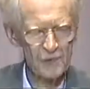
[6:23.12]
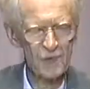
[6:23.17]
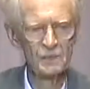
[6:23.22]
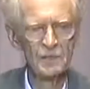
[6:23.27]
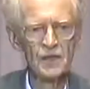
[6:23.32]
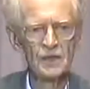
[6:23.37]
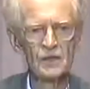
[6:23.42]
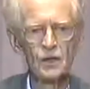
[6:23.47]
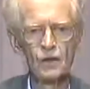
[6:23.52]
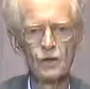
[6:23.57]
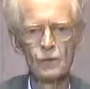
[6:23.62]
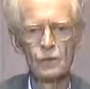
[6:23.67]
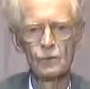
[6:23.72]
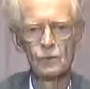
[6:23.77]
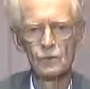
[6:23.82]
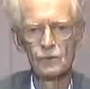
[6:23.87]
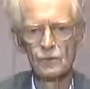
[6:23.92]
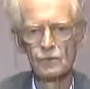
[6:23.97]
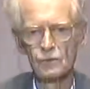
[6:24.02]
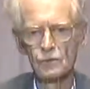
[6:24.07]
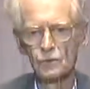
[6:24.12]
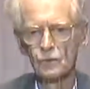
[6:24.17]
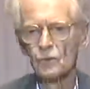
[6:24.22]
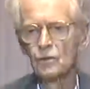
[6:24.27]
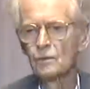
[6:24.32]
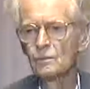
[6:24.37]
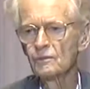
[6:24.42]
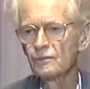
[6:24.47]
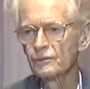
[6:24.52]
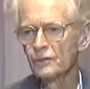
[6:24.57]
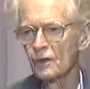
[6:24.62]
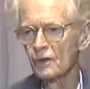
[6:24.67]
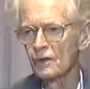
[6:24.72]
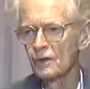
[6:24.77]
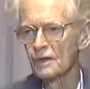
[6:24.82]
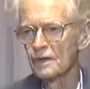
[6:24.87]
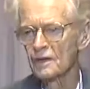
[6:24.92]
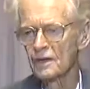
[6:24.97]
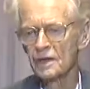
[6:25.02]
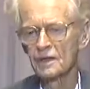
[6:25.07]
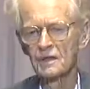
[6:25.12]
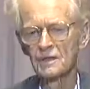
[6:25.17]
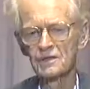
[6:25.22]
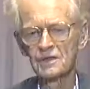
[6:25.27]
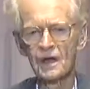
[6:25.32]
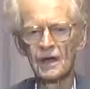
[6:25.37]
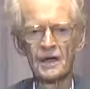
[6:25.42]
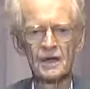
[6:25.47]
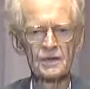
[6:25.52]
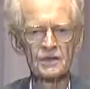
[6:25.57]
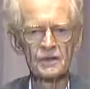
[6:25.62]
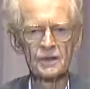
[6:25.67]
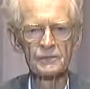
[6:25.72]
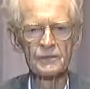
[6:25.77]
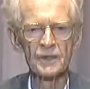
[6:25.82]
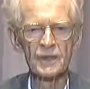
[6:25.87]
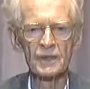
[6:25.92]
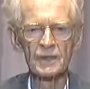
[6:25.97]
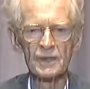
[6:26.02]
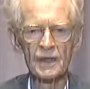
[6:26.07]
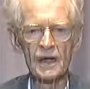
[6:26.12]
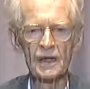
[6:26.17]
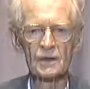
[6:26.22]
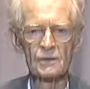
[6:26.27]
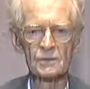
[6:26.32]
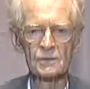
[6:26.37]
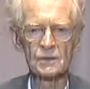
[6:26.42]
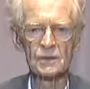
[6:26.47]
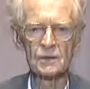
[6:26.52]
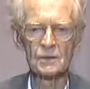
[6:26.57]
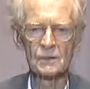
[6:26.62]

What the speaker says: to be no room for it in a scientific account.